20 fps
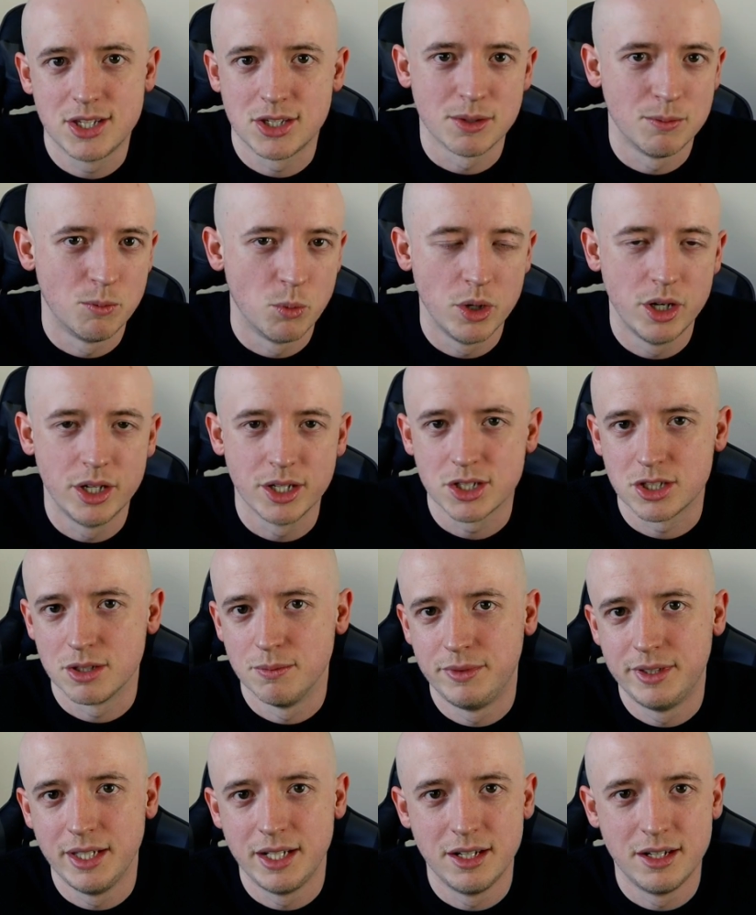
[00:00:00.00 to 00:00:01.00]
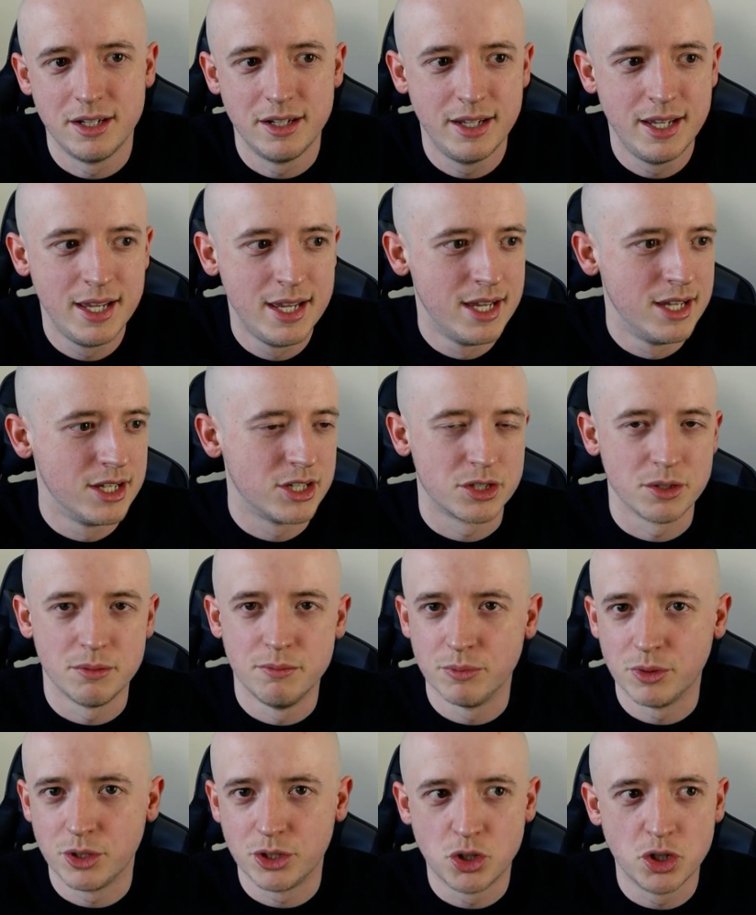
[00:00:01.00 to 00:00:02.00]
Some worked, some didn't,
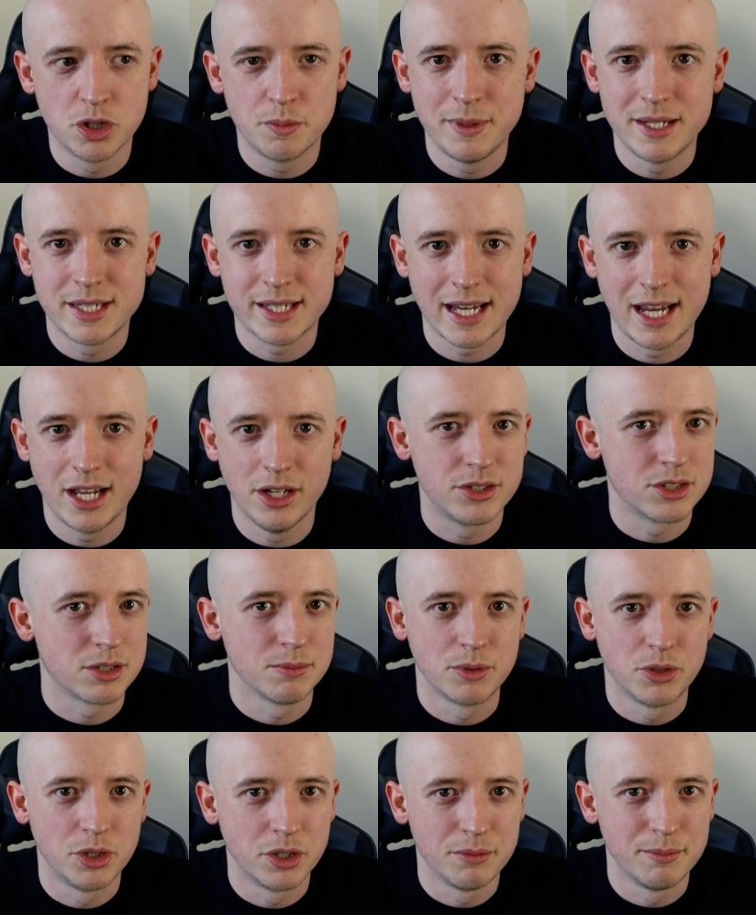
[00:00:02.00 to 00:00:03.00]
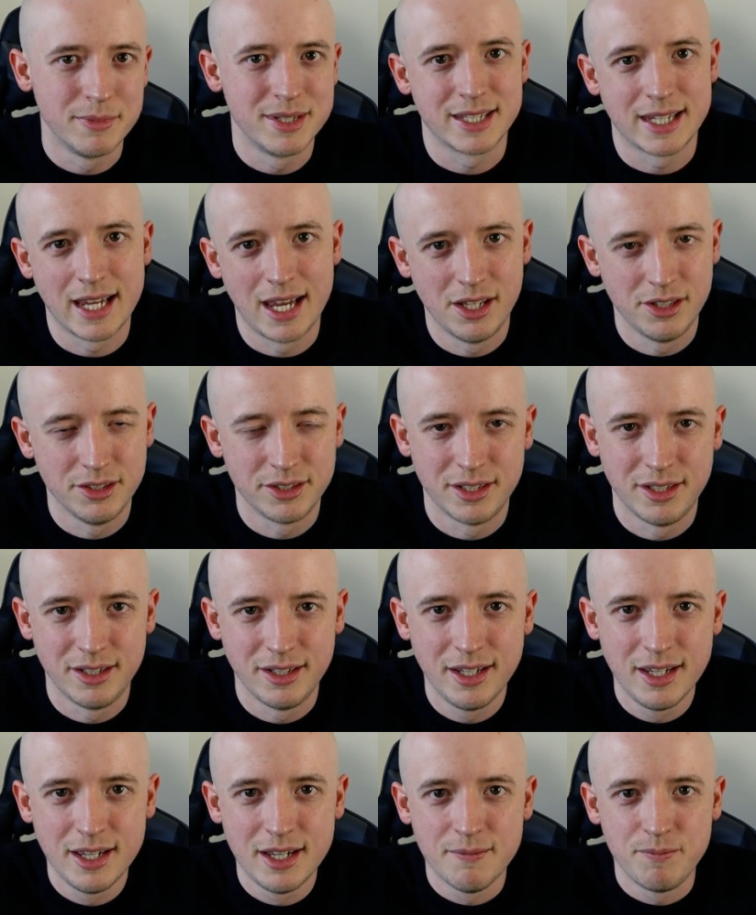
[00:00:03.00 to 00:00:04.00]
some could be scaled, some couldn't be scaled,
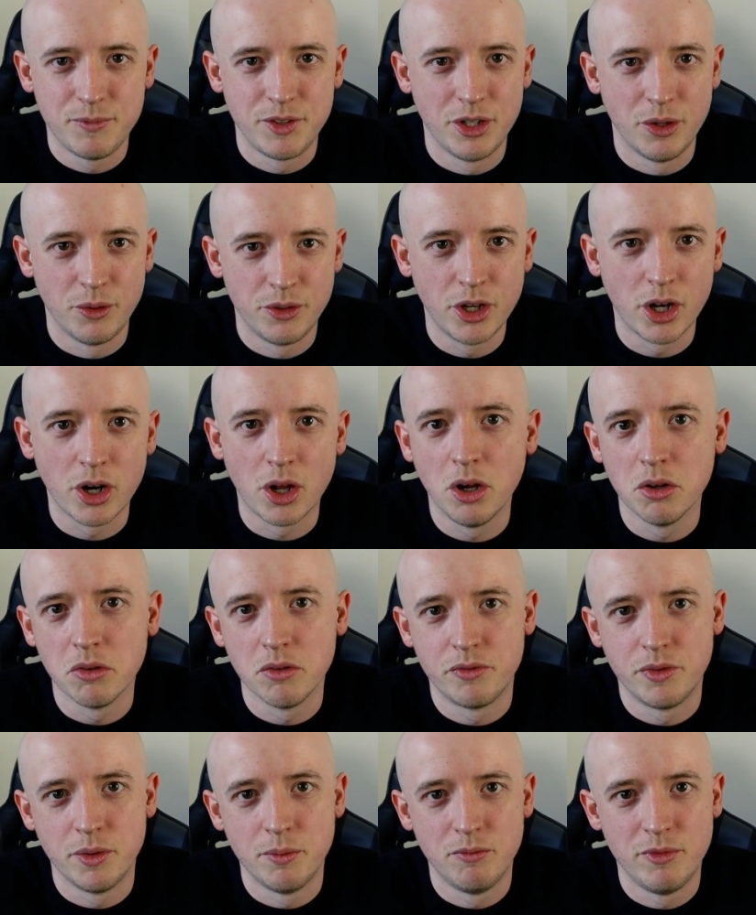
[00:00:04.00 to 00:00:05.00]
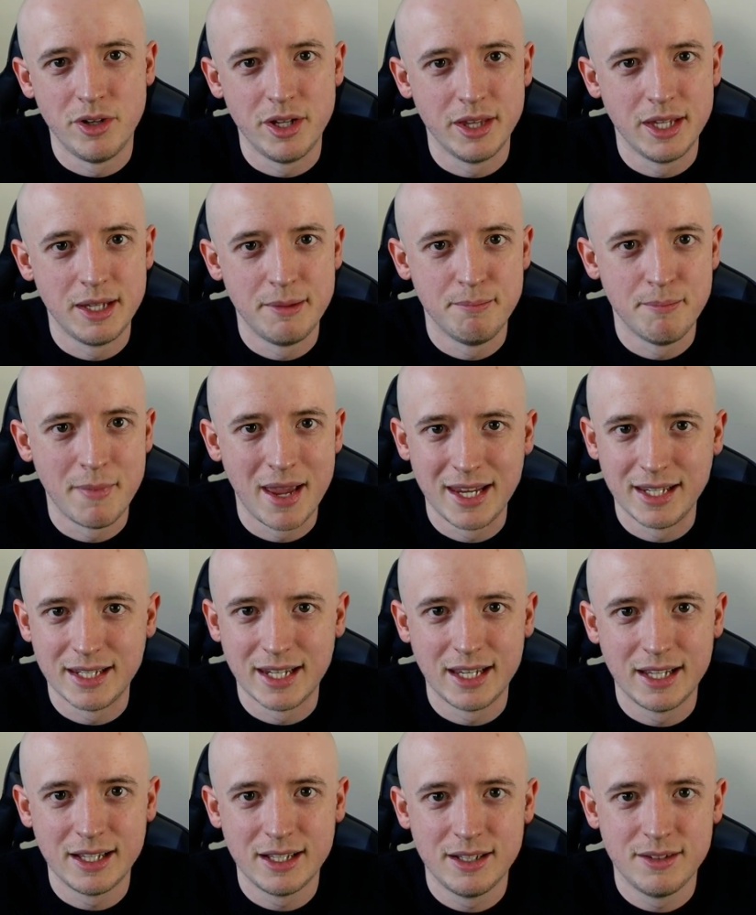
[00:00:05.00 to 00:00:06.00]
and you know, not all of them really made
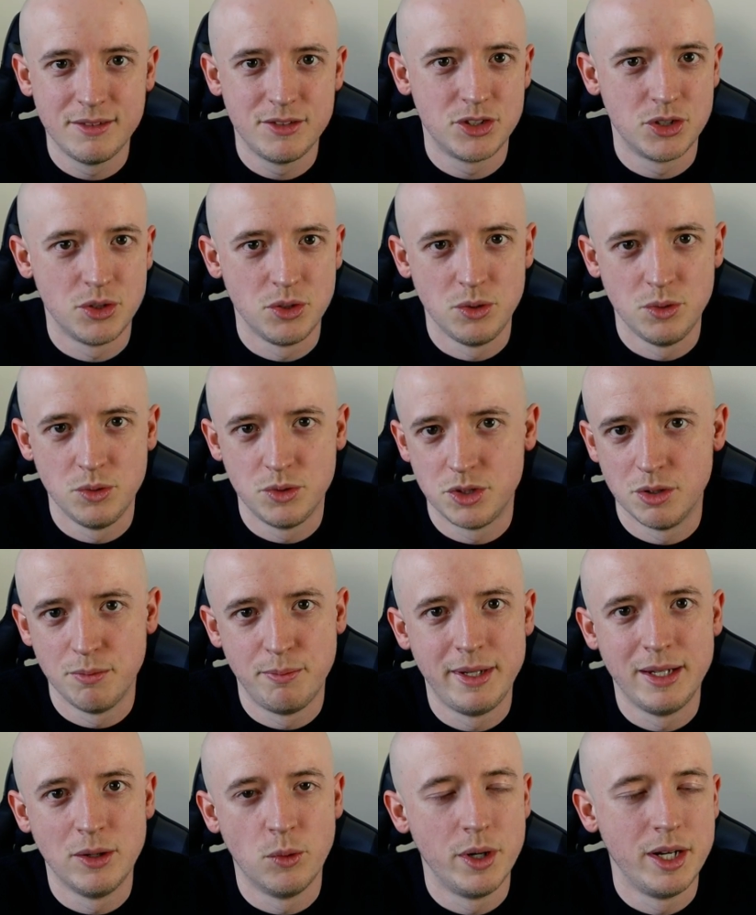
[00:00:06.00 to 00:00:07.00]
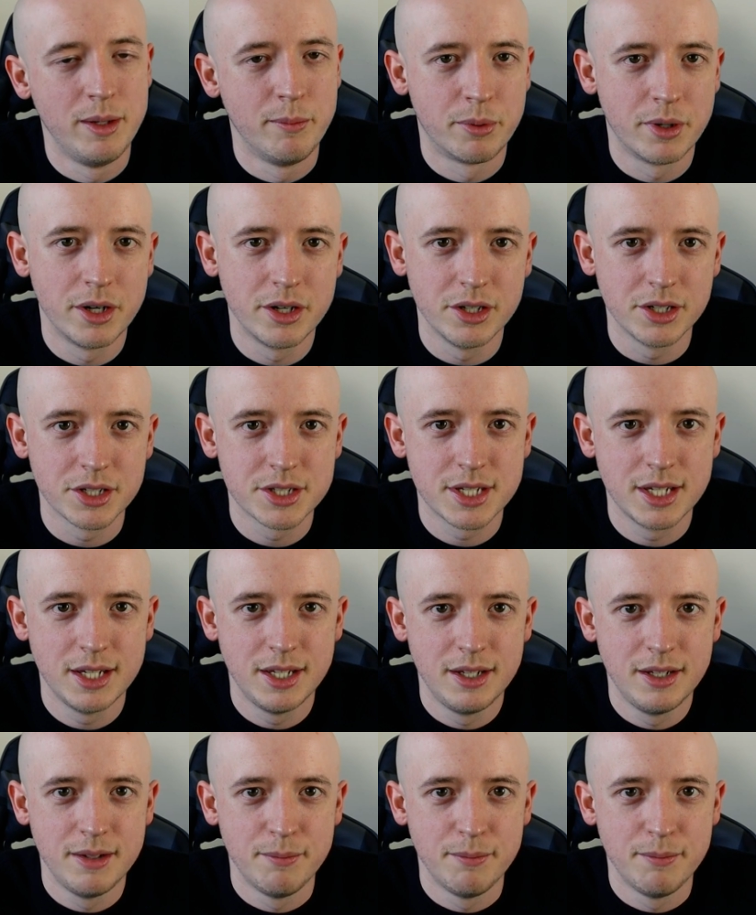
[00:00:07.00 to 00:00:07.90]
it to, to be a winning product.